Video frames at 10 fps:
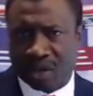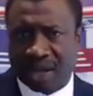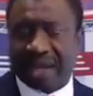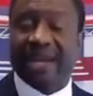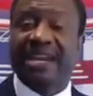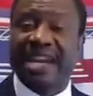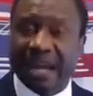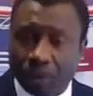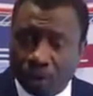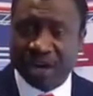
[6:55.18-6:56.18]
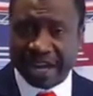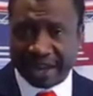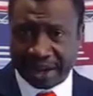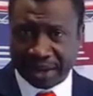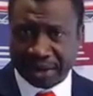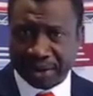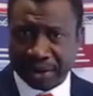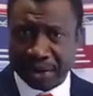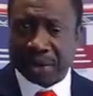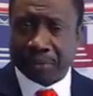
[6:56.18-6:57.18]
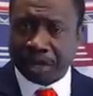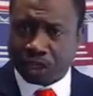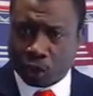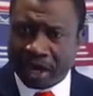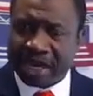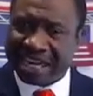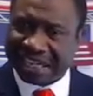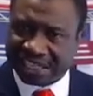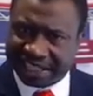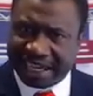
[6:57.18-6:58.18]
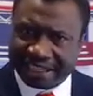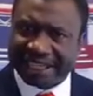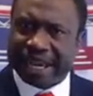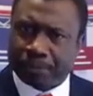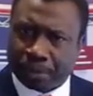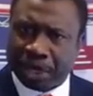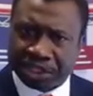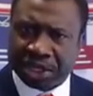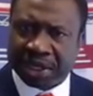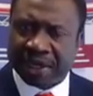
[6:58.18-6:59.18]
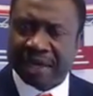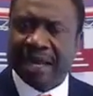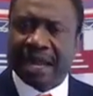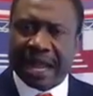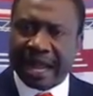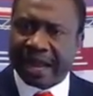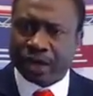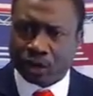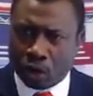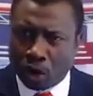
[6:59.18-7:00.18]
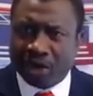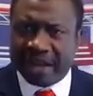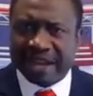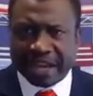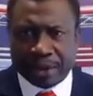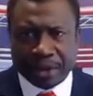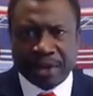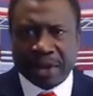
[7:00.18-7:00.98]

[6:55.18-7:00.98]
In Yaoundé, between the center prison and Kondengue